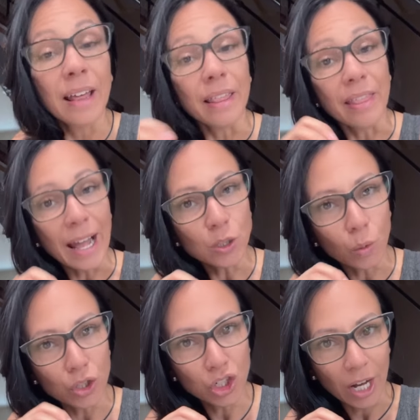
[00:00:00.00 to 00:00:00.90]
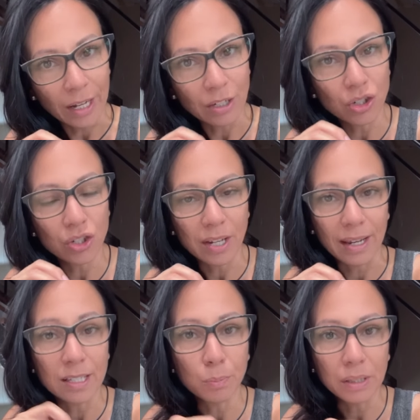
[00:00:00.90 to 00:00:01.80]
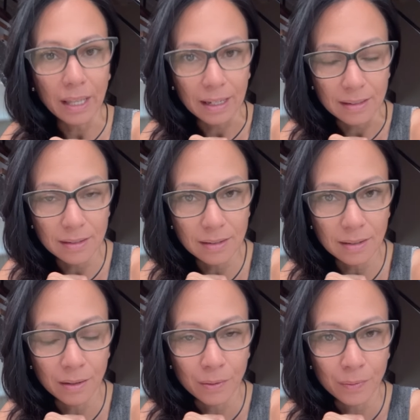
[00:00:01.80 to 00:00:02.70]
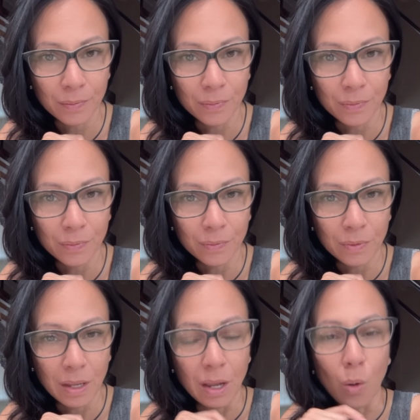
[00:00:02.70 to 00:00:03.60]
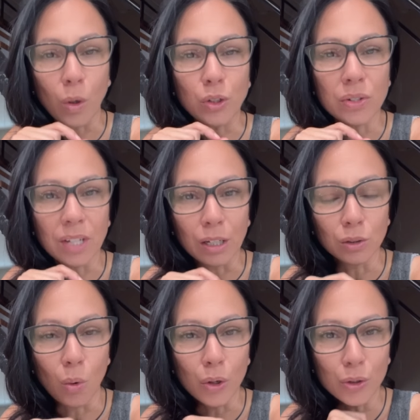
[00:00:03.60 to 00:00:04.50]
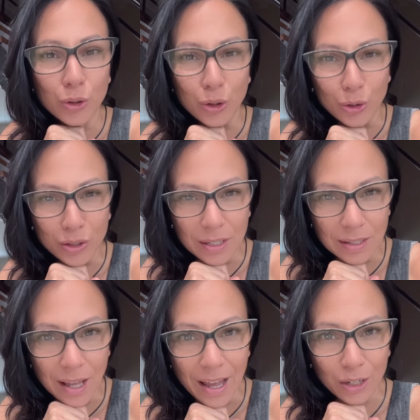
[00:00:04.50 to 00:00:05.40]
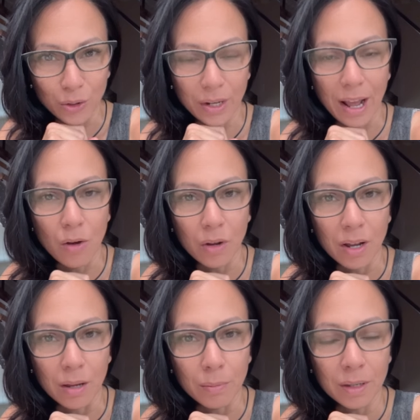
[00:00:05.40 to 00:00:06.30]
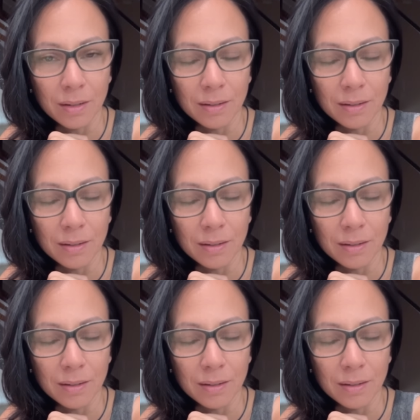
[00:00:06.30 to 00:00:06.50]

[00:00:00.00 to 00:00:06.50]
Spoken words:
That's where change takes place. When you stay loyal to your desired outcome,